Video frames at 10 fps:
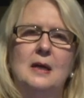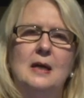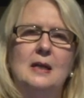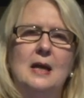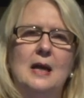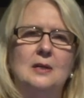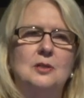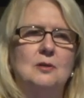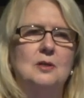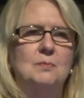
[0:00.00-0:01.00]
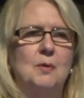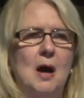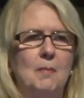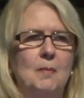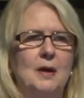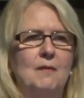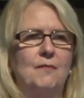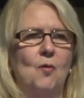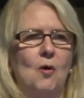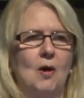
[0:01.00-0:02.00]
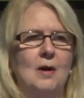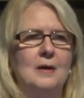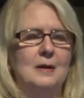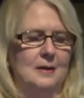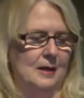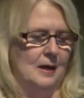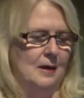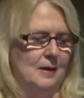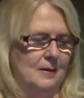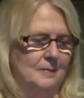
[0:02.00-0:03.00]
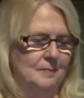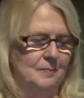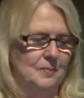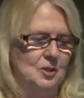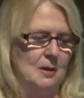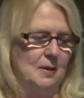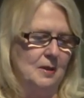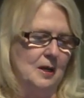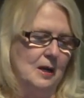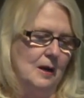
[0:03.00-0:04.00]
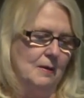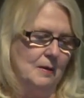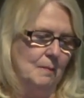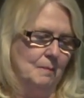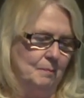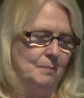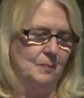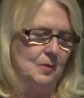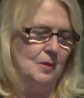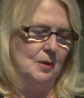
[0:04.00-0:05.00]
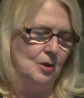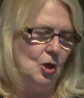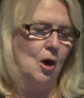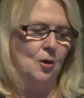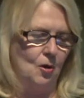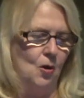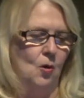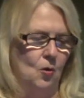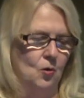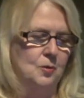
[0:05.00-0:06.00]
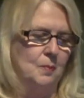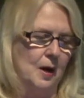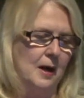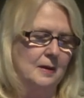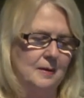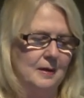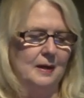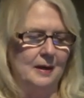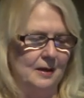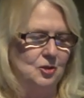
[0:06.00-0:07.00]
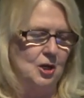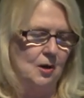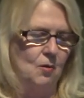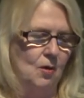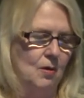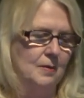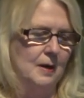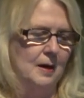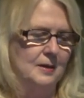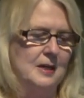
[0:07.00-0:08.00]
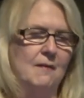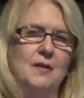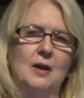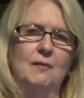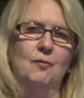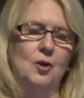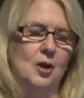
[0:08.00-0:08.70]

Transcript: And the answer is probably for some of the younger old, but in general, definitely for